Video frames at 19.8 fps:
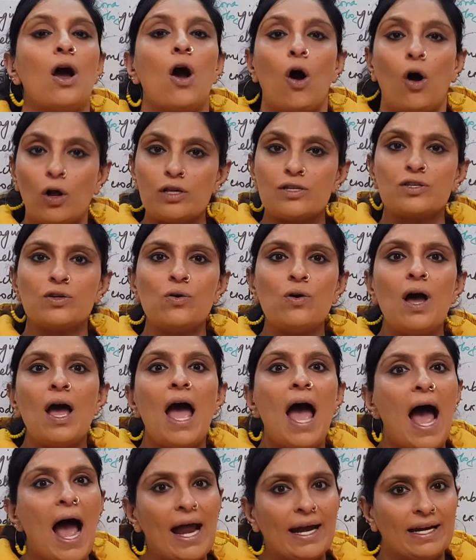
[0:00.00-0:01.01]
also,
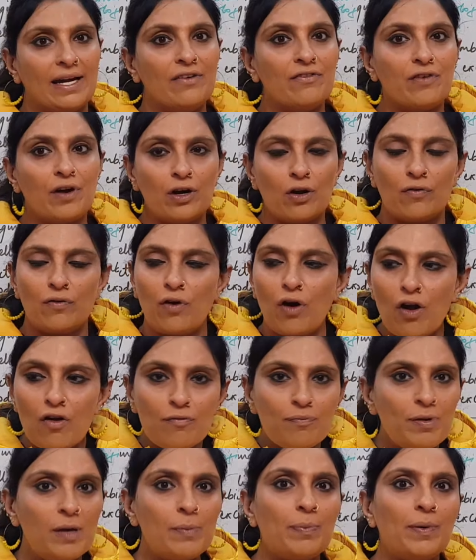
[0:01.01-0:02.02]
and in front of a lot of
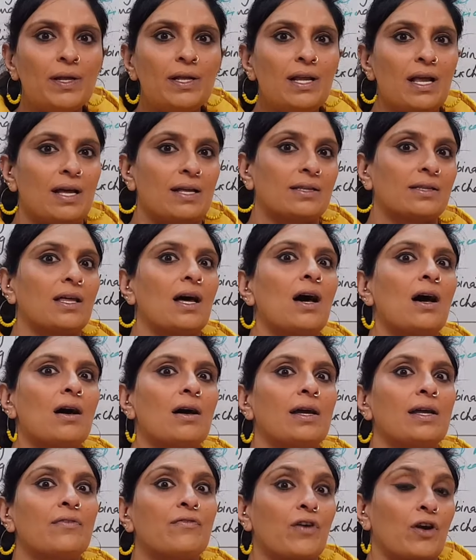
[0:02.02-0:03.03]
people,
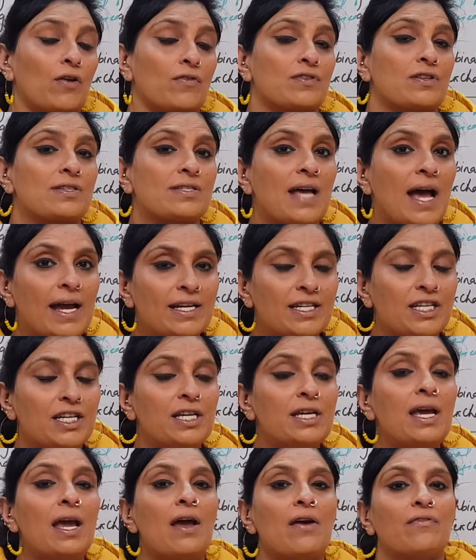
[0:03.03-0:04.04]
in front of
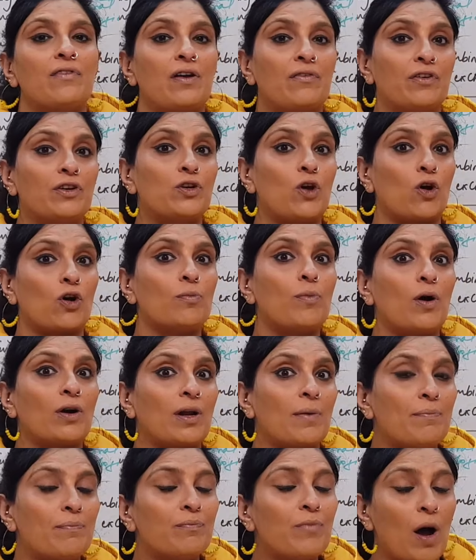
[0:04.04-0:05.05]
society, when we talk about
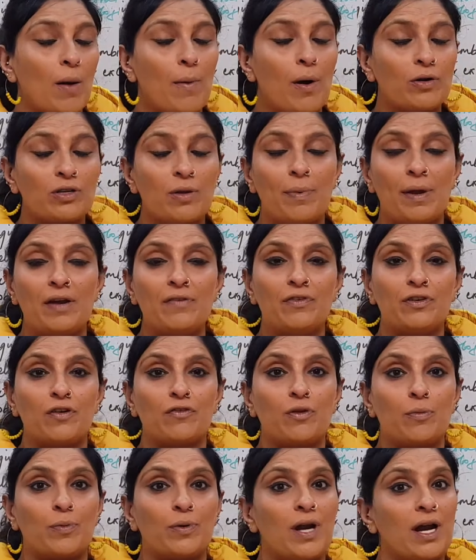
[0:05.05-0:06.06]
the benefit of
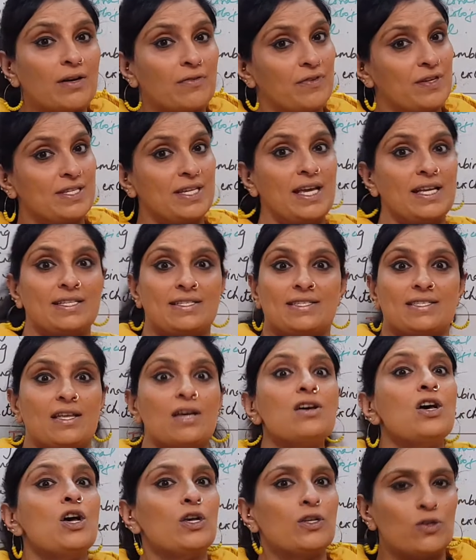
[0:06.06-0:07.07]
the product, we say it's
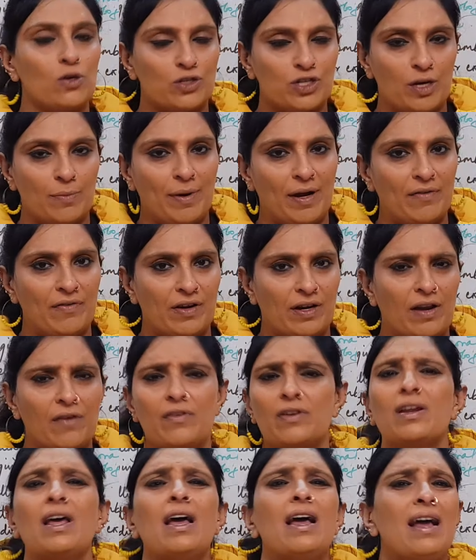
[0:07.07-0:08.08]
the social benefit
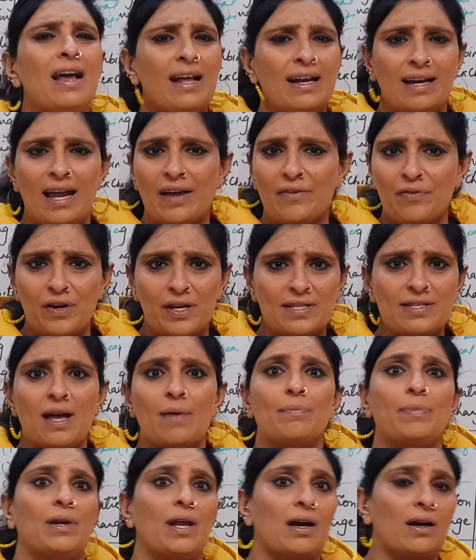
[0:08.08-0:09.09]
given. Like for
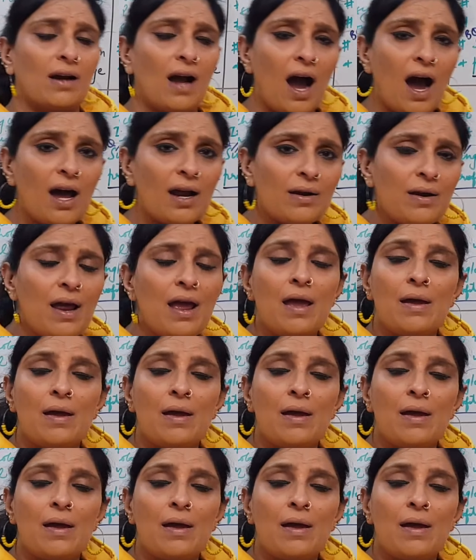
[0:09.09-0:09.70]
example, a car,